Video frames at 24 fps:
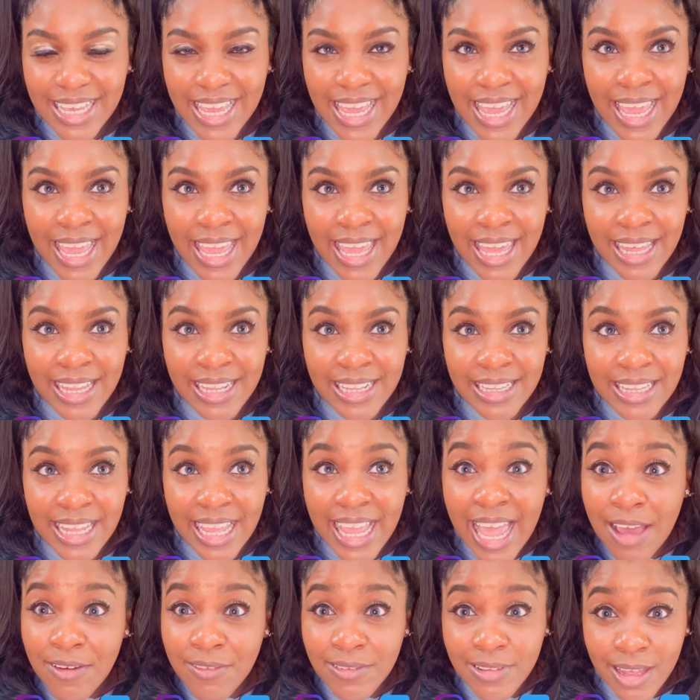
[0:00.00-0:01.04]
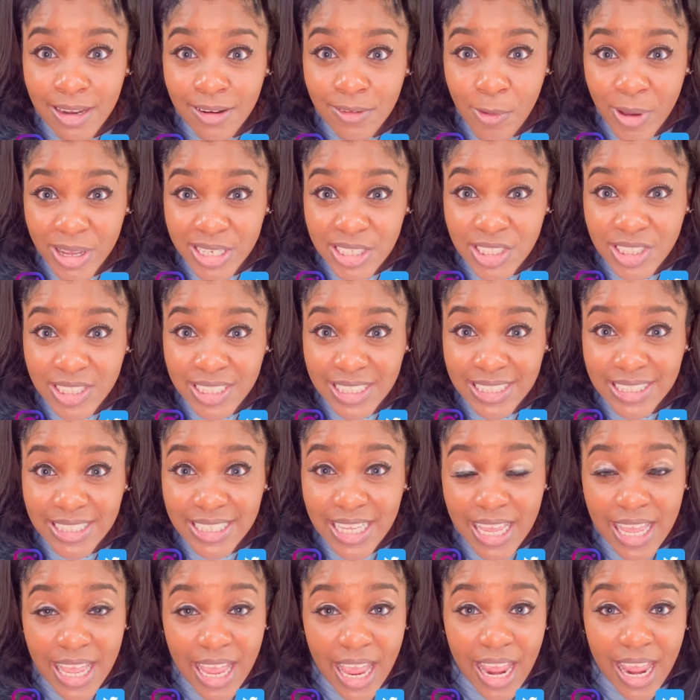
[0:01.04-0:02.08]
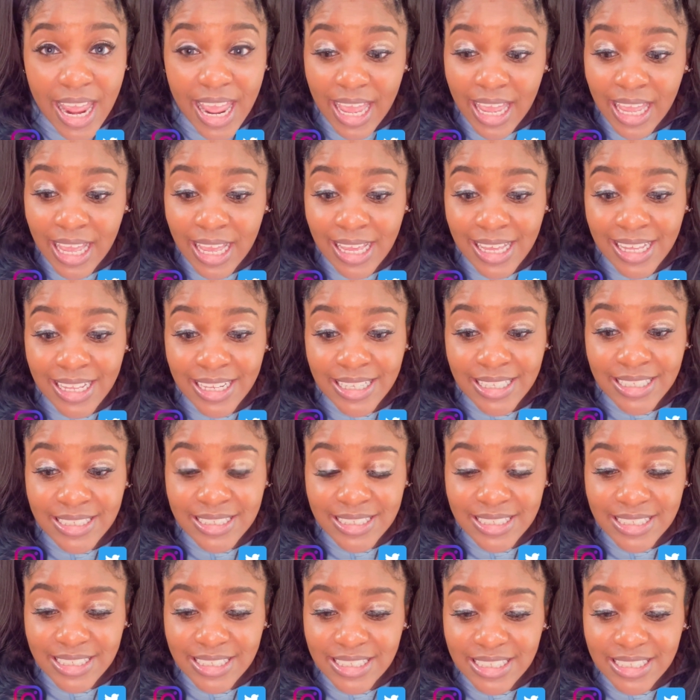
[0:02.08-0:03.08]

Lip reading: and they have a lot of questions, and